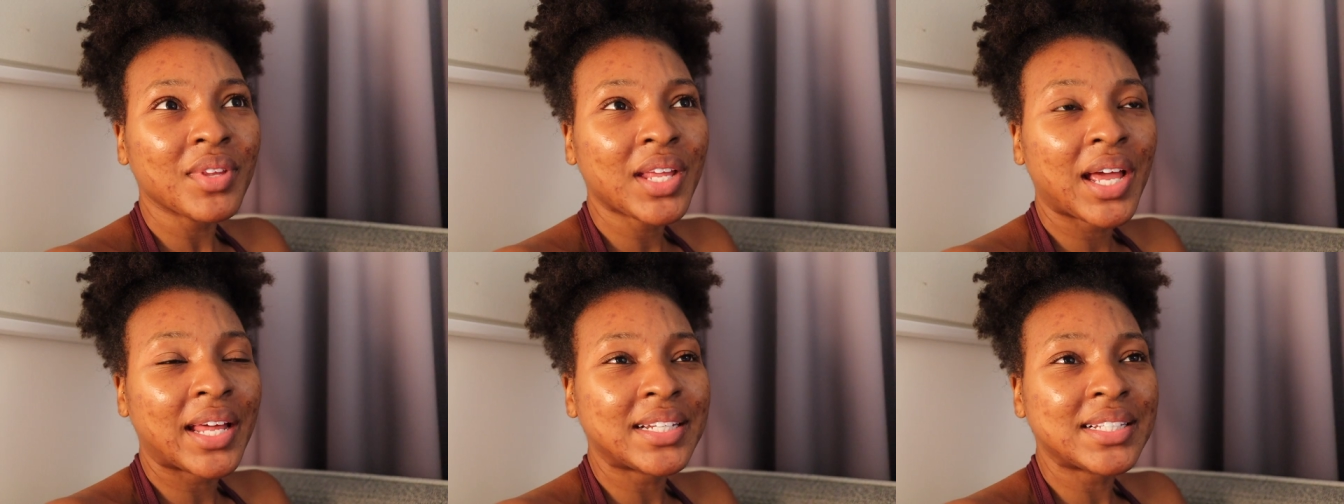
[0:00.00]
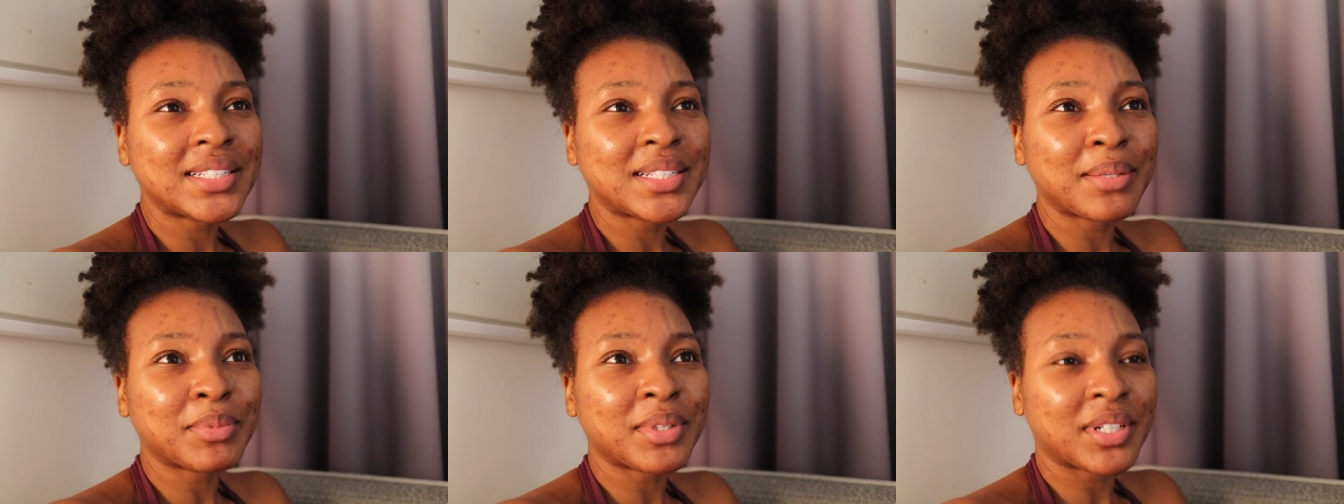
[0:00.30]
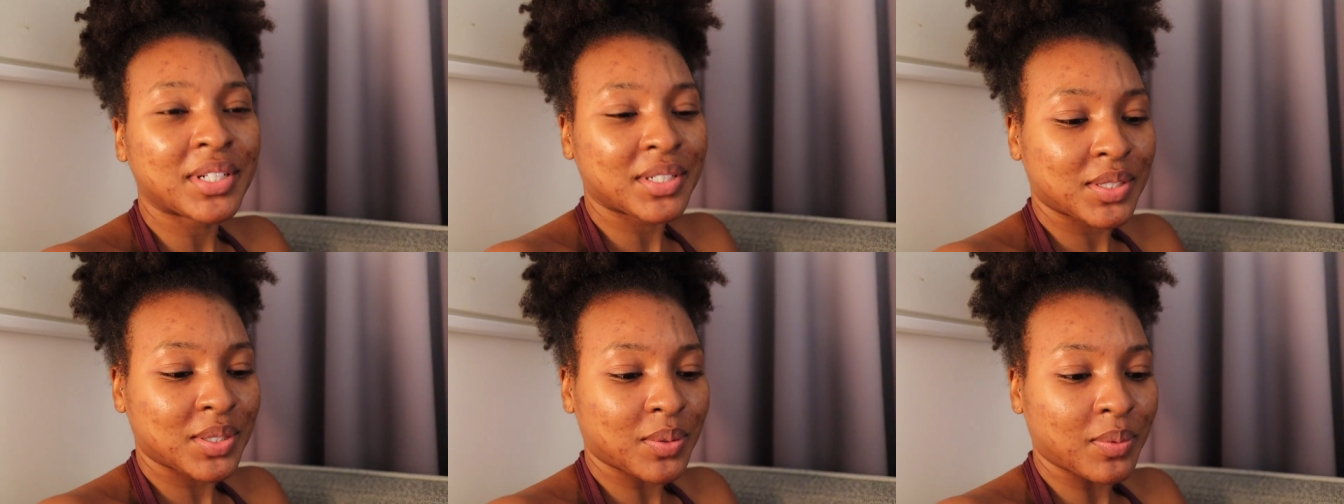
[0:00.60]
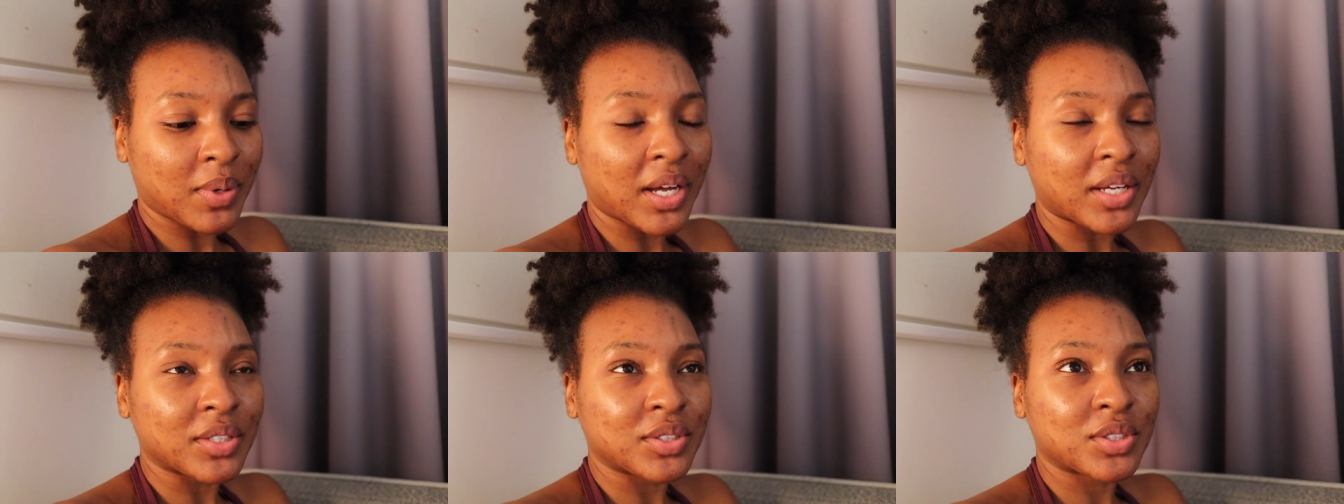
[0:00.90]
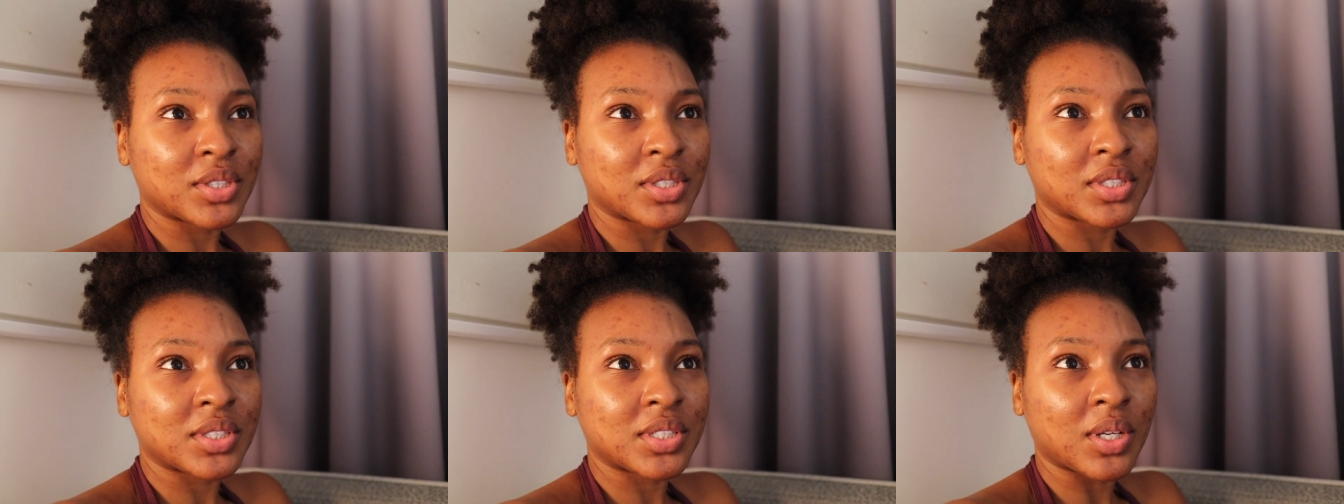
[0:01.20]
I need something else to
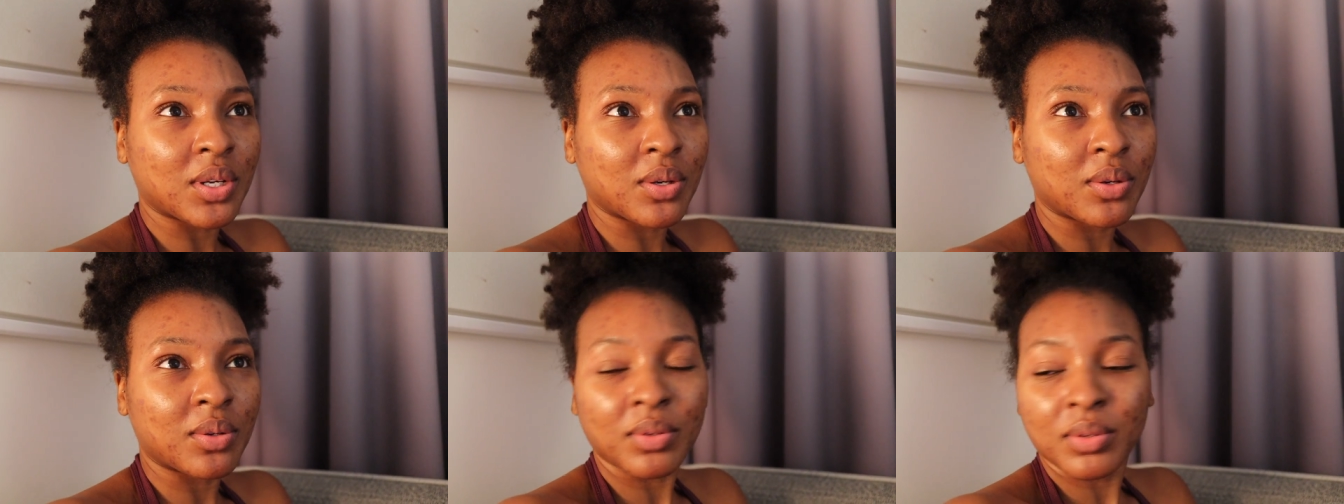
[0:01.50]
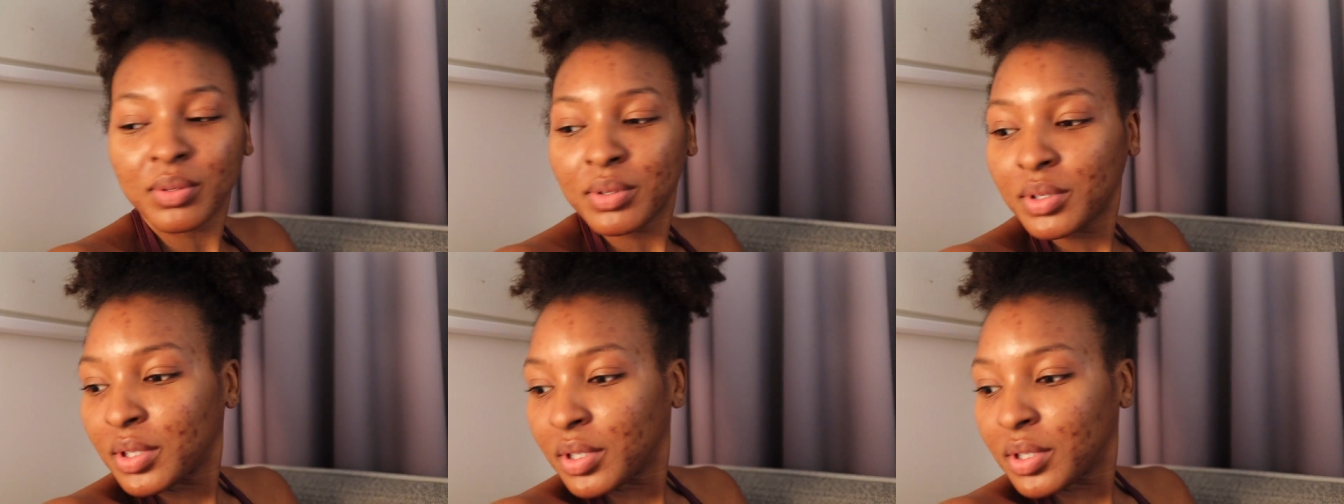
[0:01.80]
watch, so